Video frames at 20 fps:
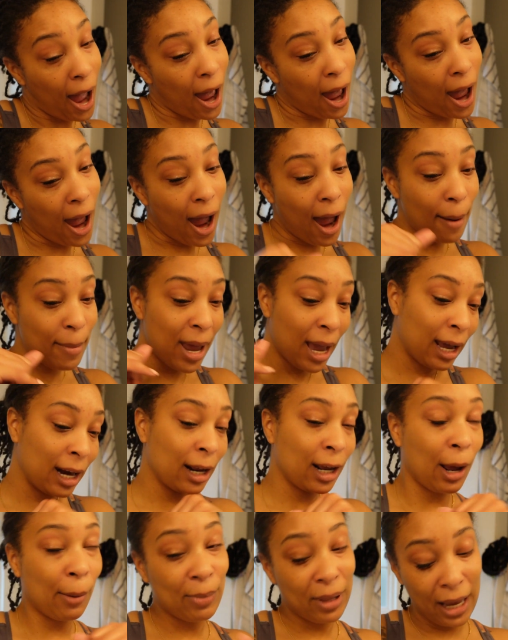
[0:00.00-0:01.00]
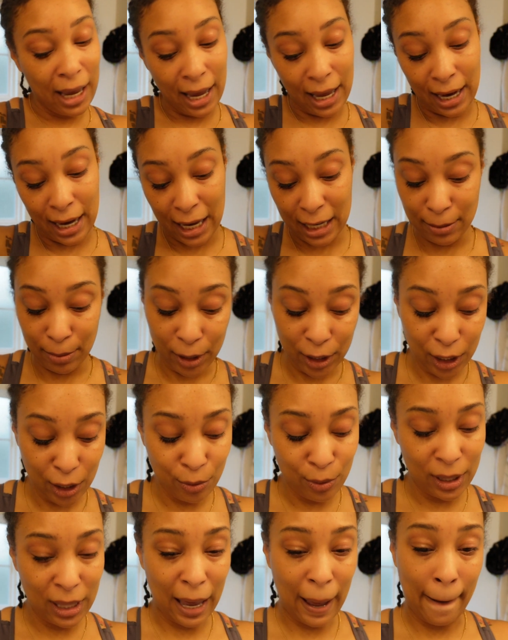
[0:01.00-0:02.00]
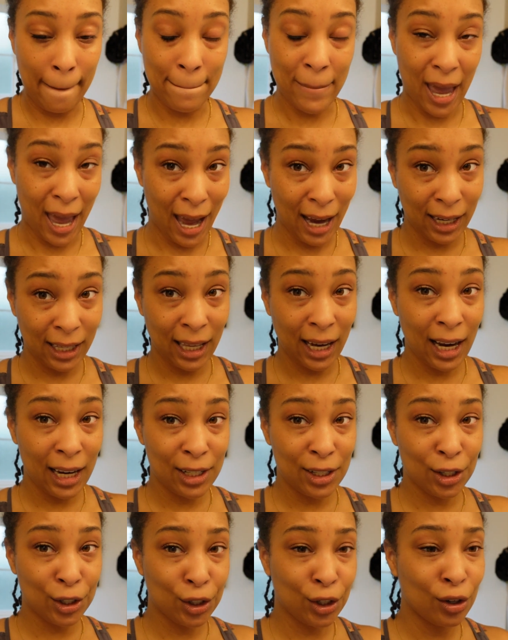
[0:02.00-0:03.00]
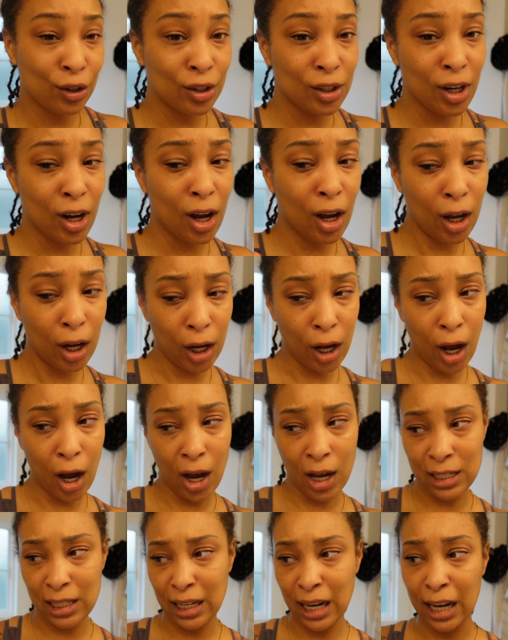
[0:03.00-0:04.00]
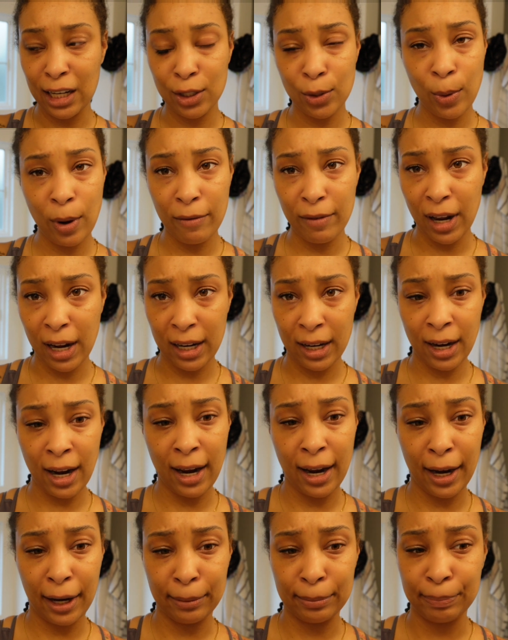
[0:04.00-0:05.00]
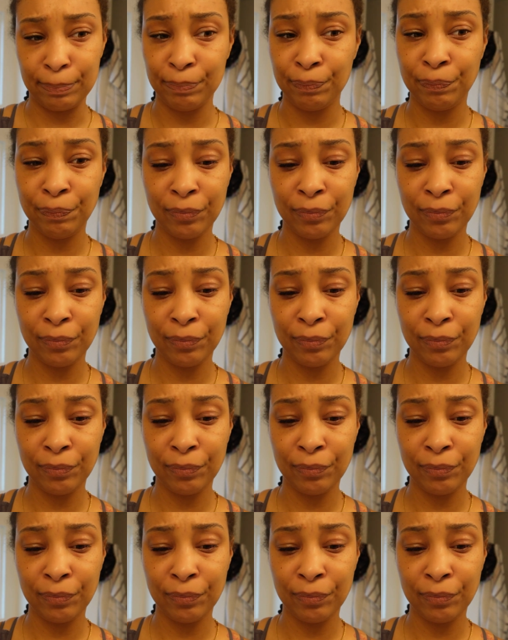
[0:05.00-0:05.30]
I'm not gonna complain, especially when that pack that I just showed y'all costs like $12.99